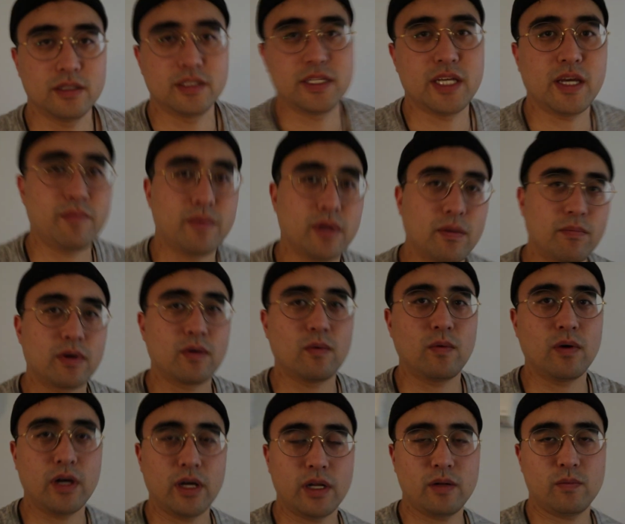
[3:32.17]
Tip number
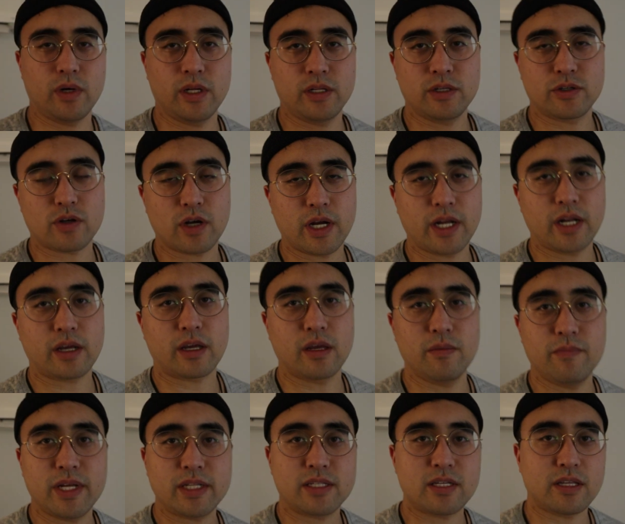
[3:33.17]
one when trying to
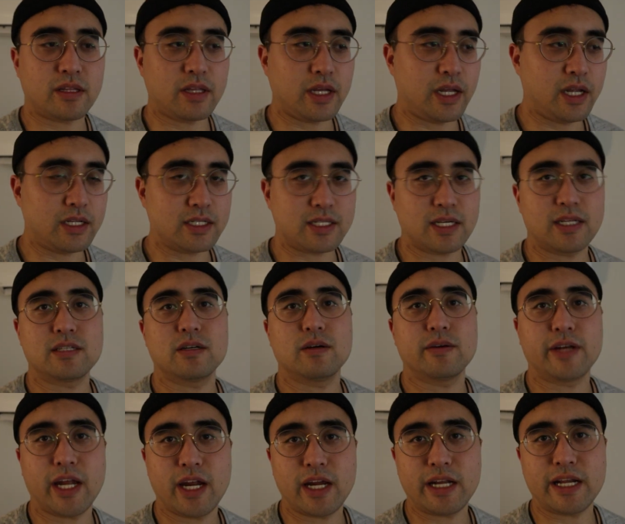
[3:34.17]
commit to things, it's
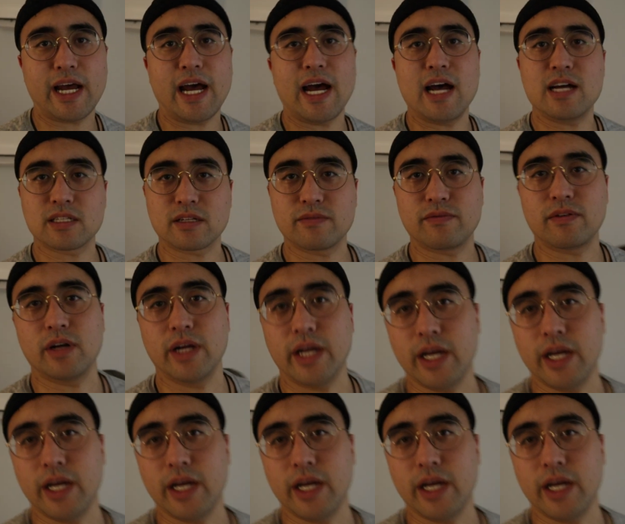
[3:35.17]
okay to ask for